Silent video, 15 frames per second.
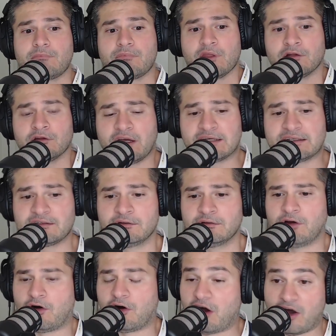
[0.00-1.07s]
But, like,
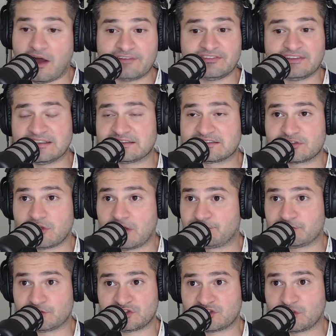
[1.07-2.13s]
I think it's time for
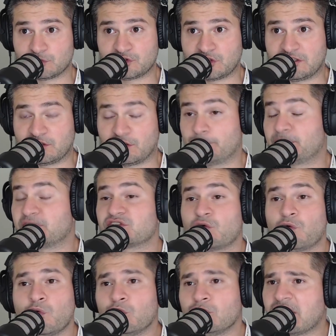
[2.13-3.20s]
Solskjaer to go because
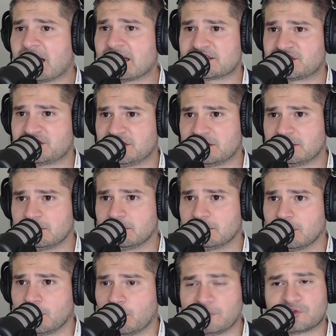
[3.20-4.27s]
all last year
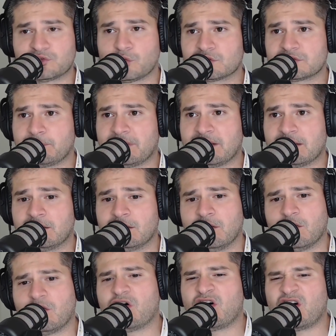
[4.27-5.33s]
we talked about,
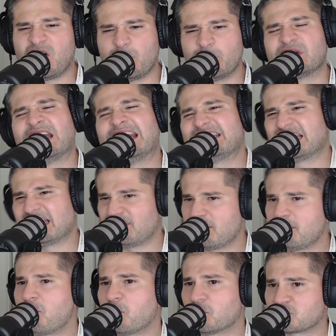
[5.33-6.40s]
we need to give him
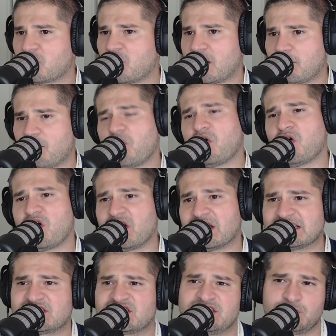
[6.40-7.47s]
more time.
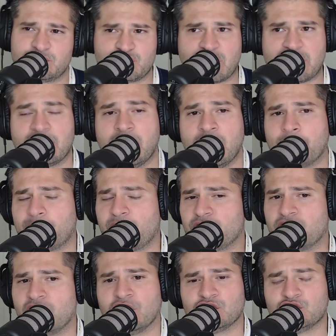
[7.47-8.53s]
He's still trying. Bro,
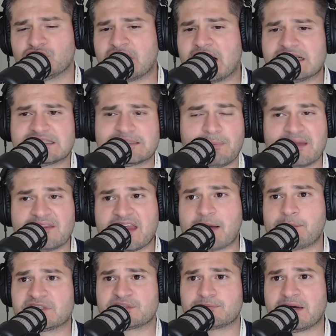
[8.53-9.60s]
you can't spend that
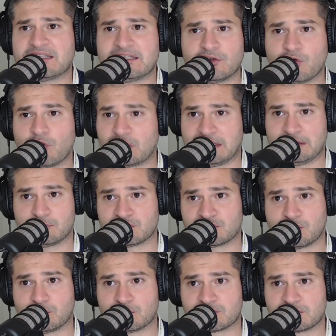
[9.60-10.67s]
much money and not get
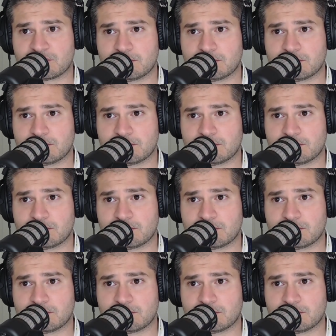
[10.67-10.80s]
results.